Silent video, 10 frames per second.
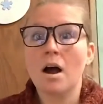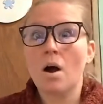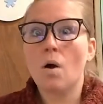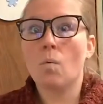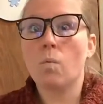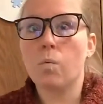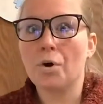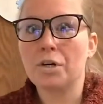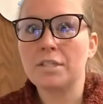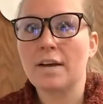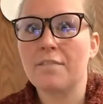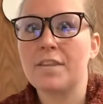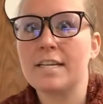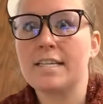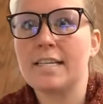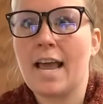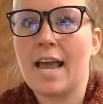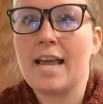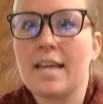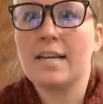words of the
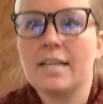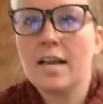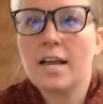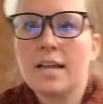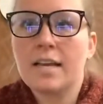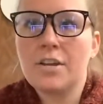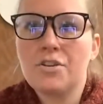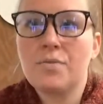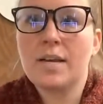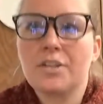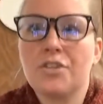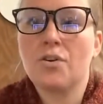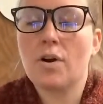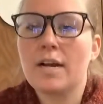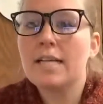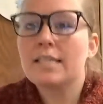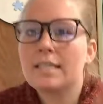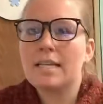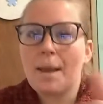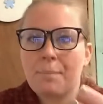day. Can you get your
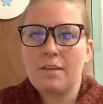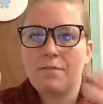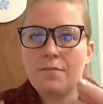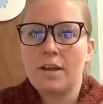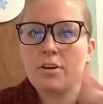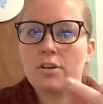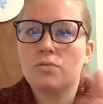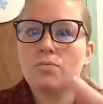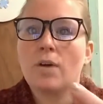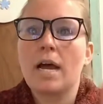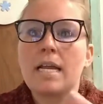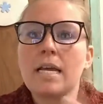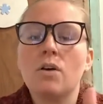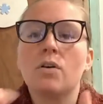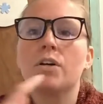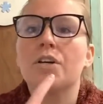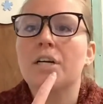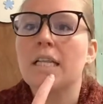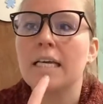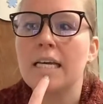snapping fingers ready or your
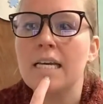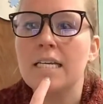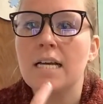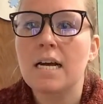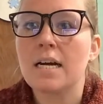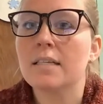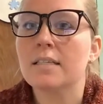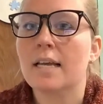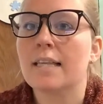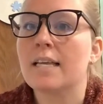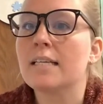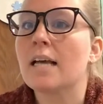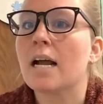clicking tongues like this?